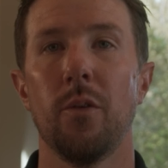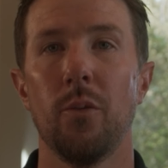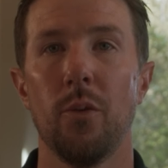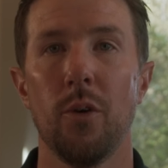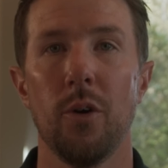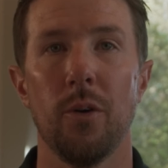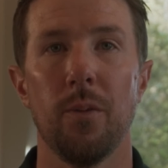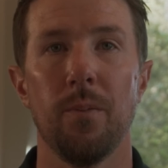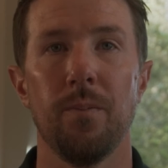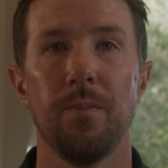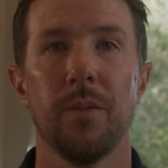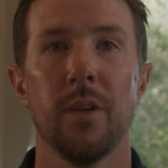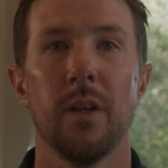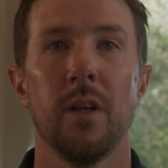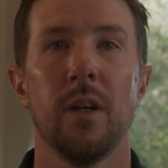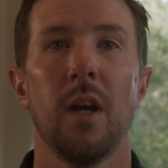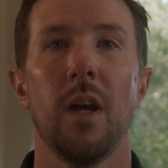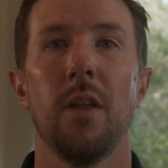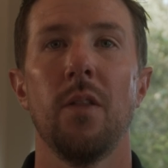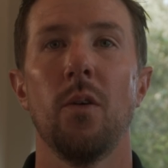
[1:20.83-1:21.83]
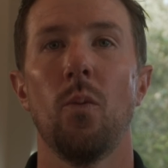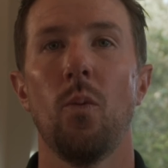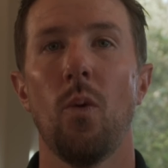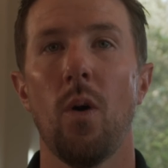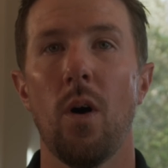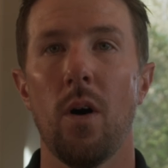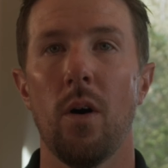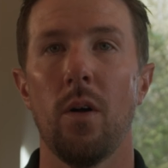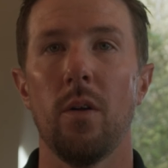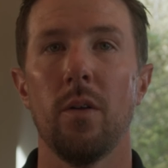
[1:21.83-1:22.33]
room and the
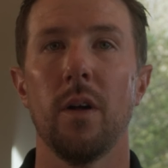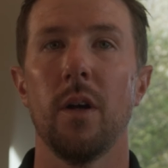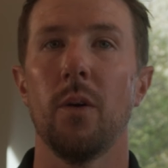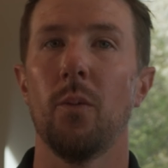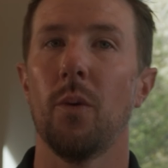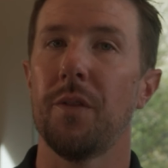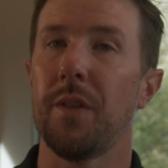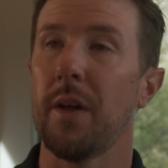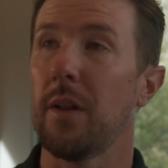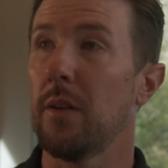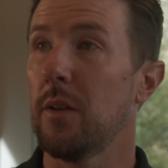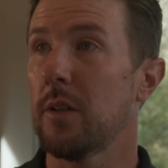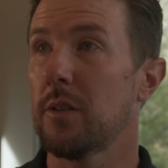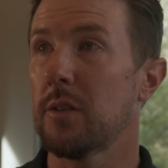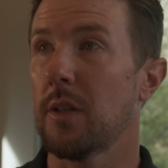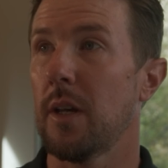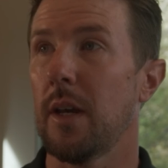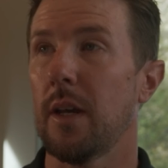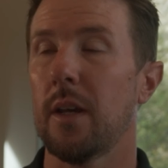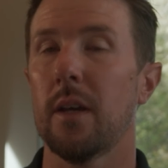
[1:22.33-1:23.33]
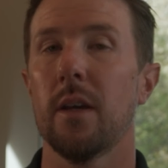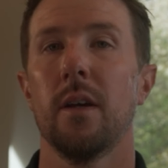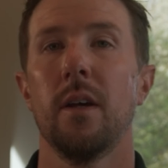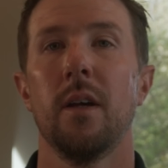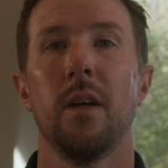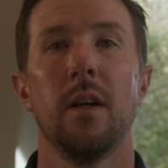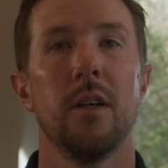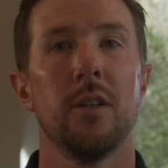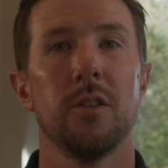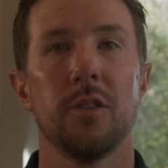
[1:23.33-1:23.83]
wall and what that looks like.
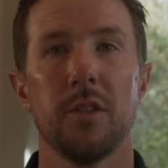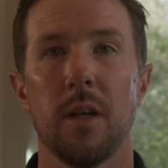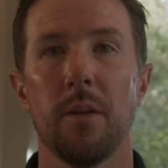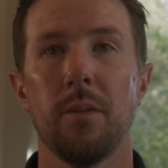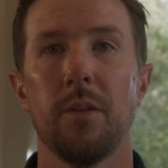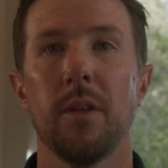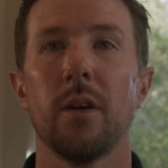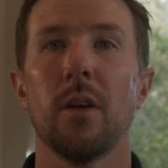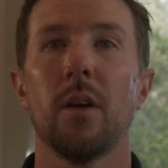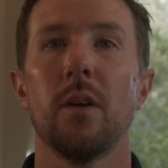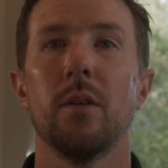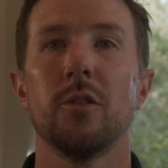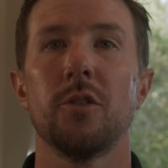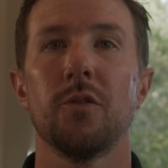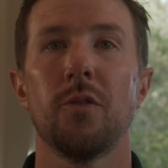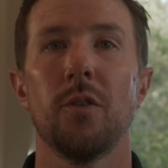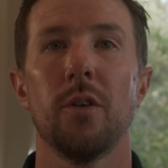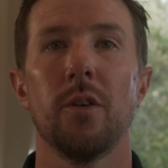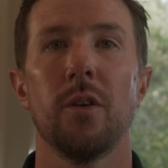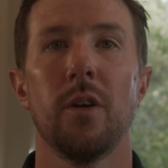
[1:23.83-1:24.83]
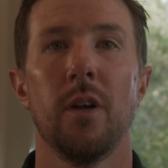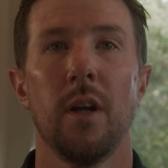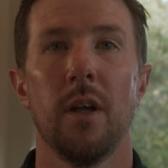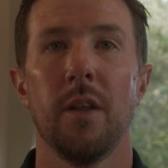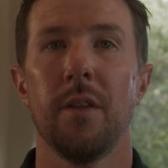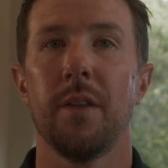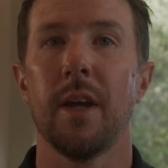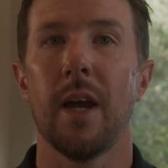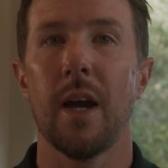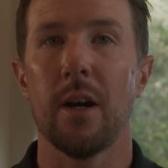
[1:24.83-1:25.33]
Same thing goes for
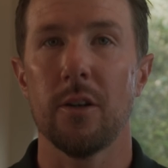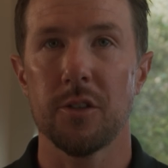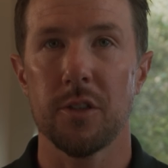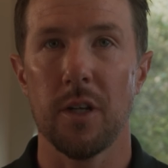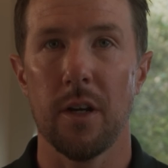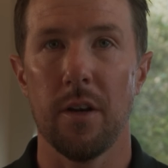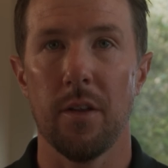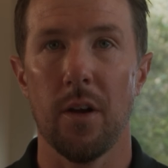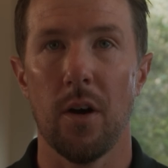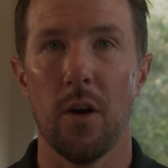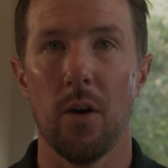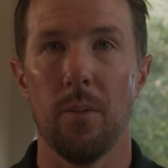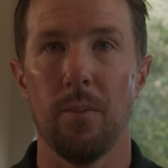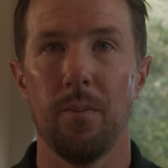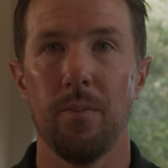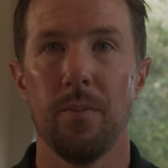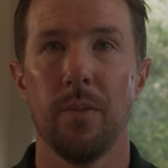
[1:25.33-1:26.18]
the outside of the home.